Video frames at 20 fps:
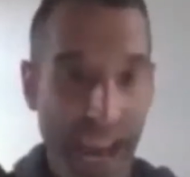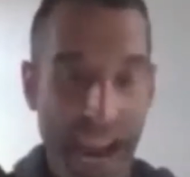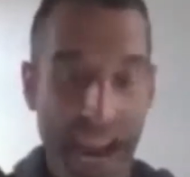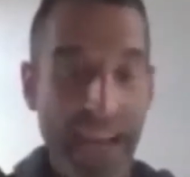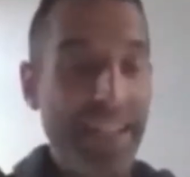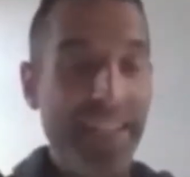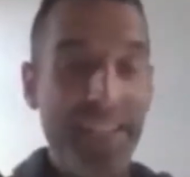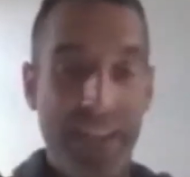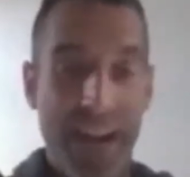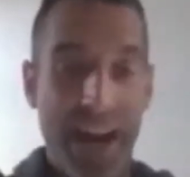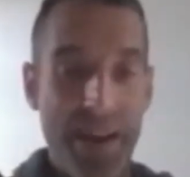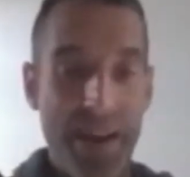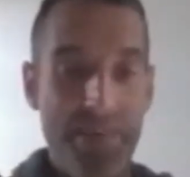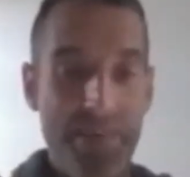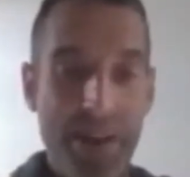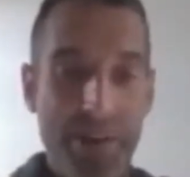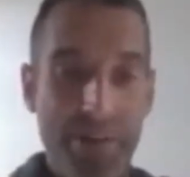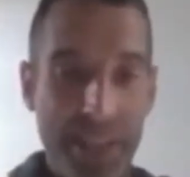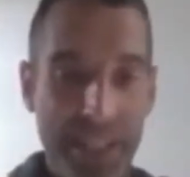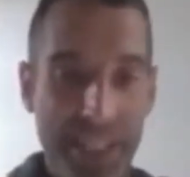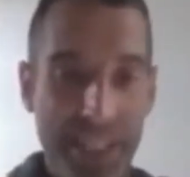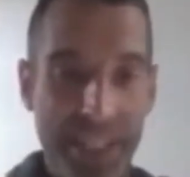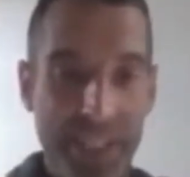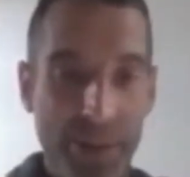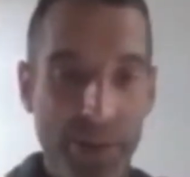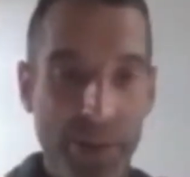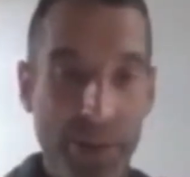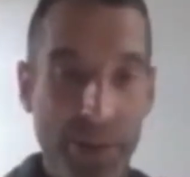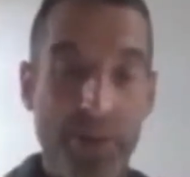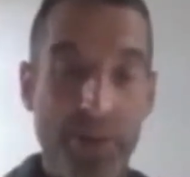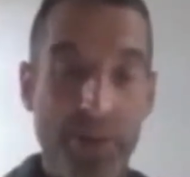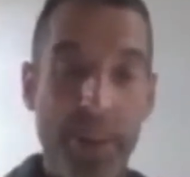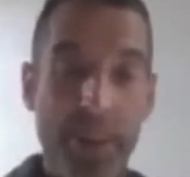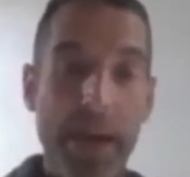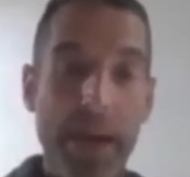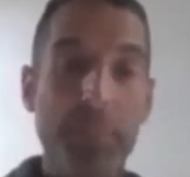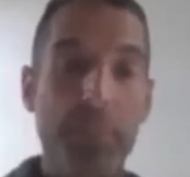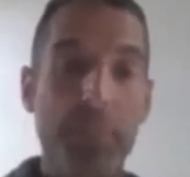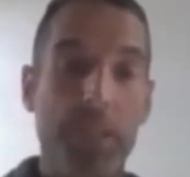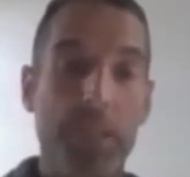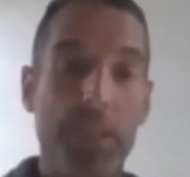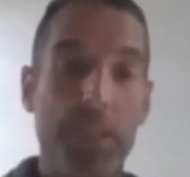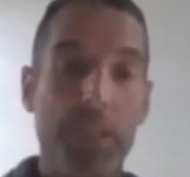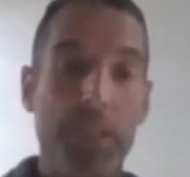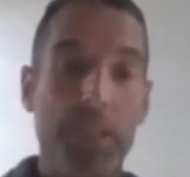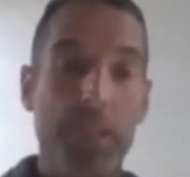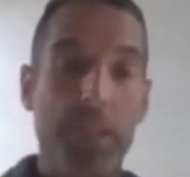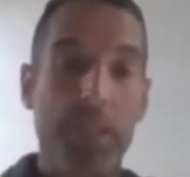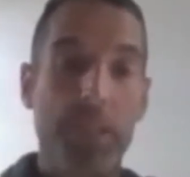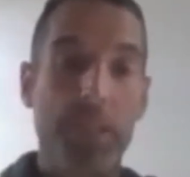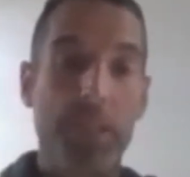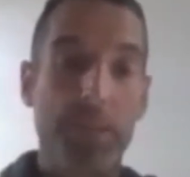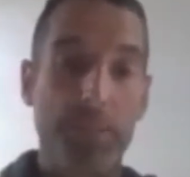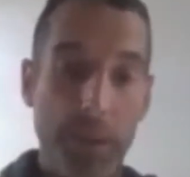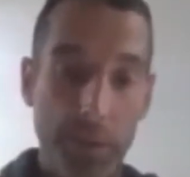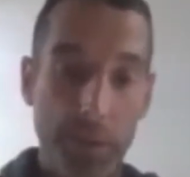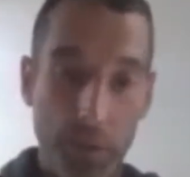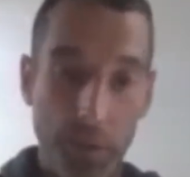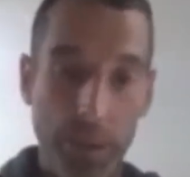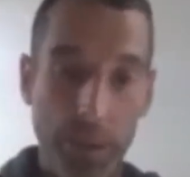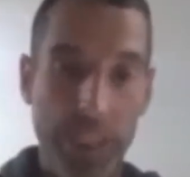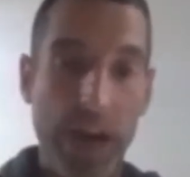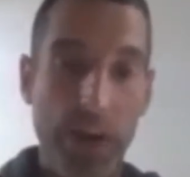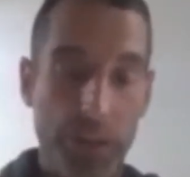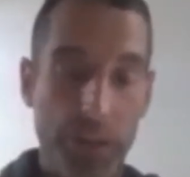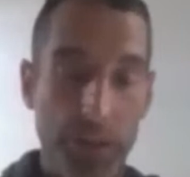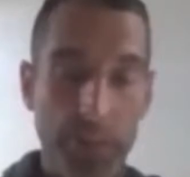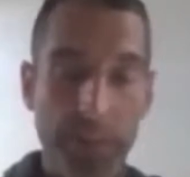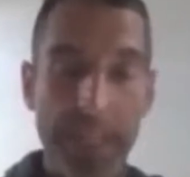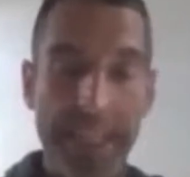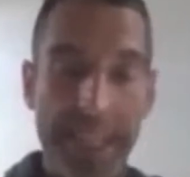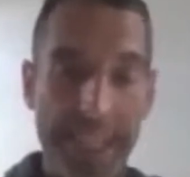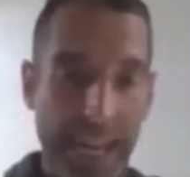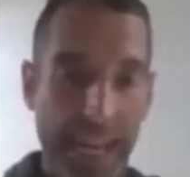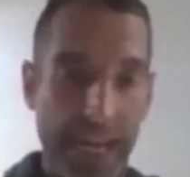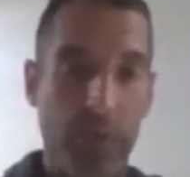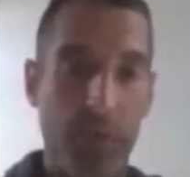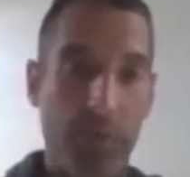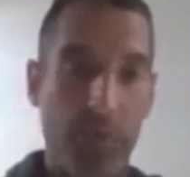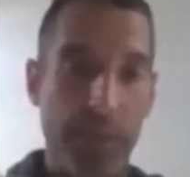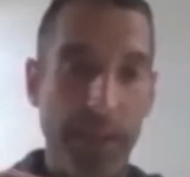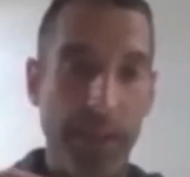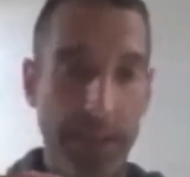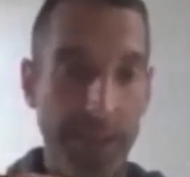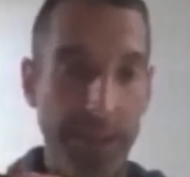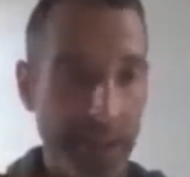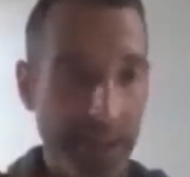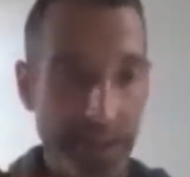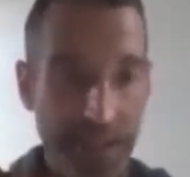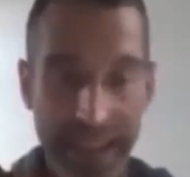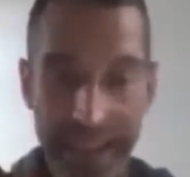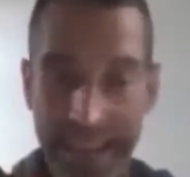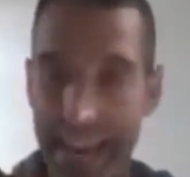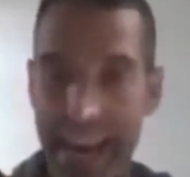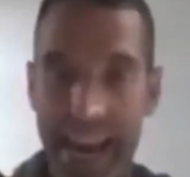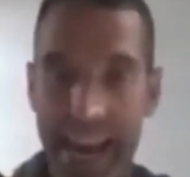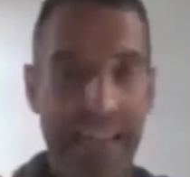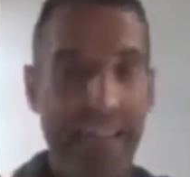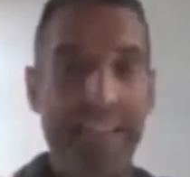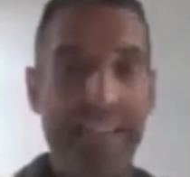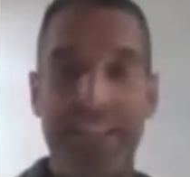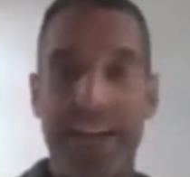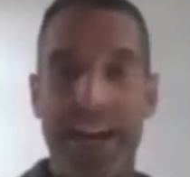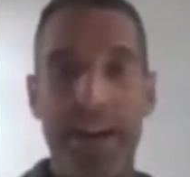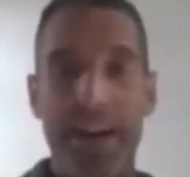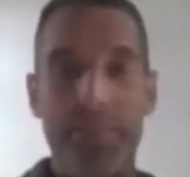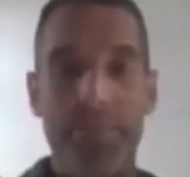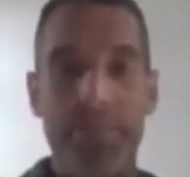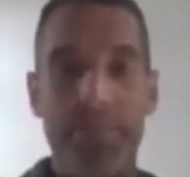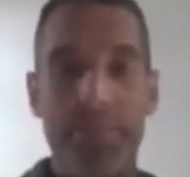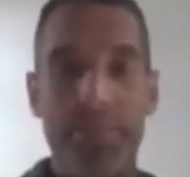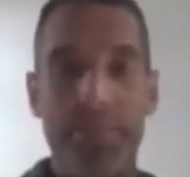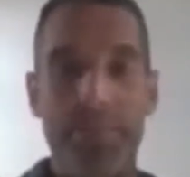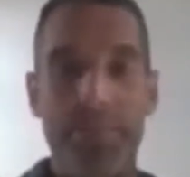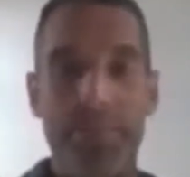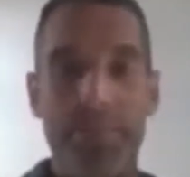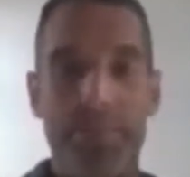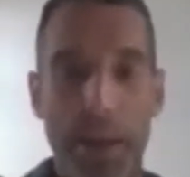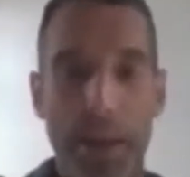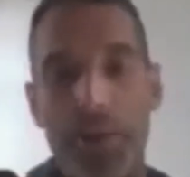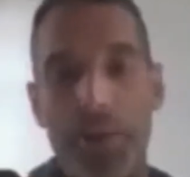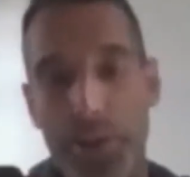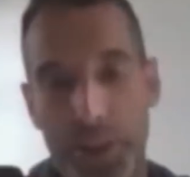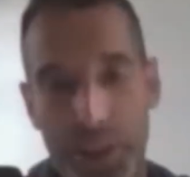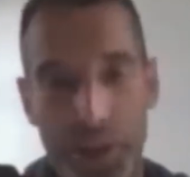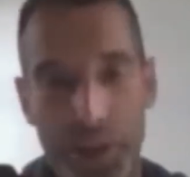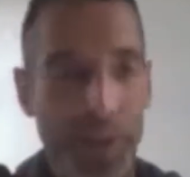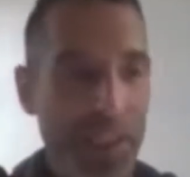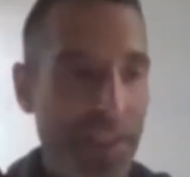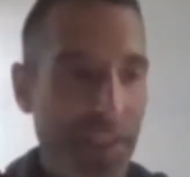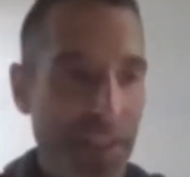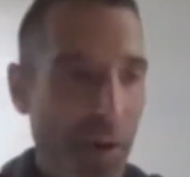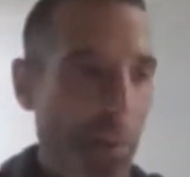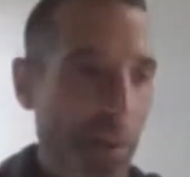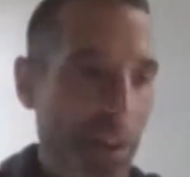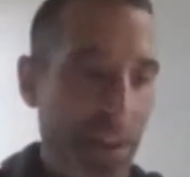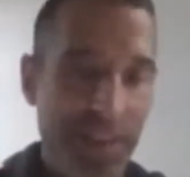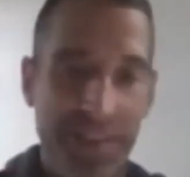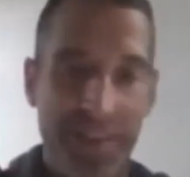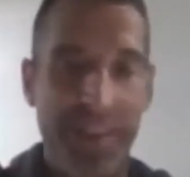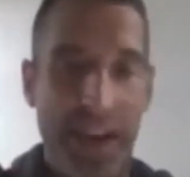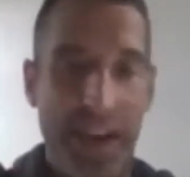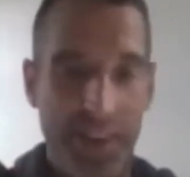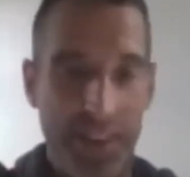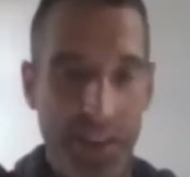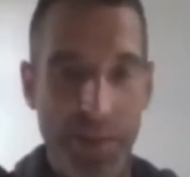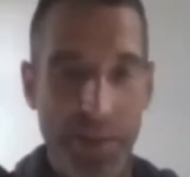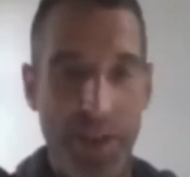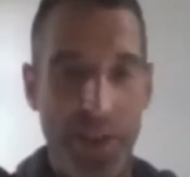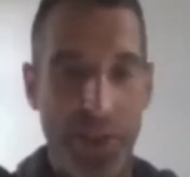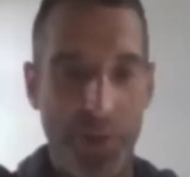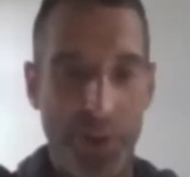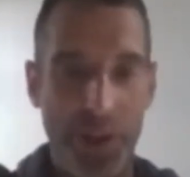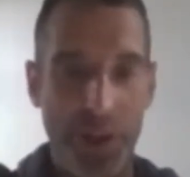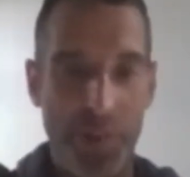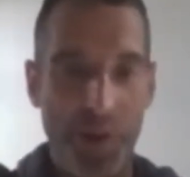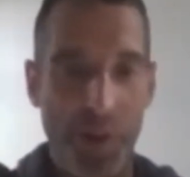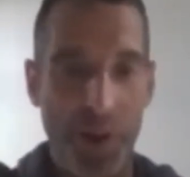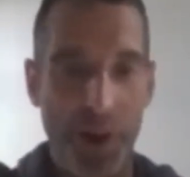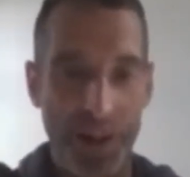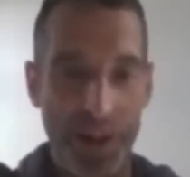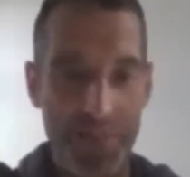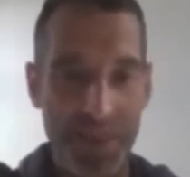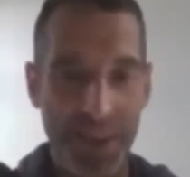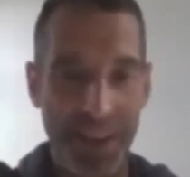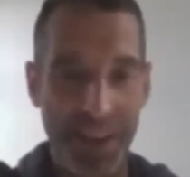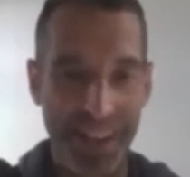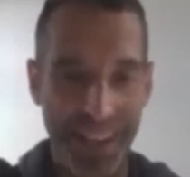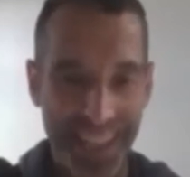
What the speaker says: anytime that we need to, and for them to be able to reach out to me and connect with me anytime. I mean, within reason. Nobody's texting me at 3 a.m, but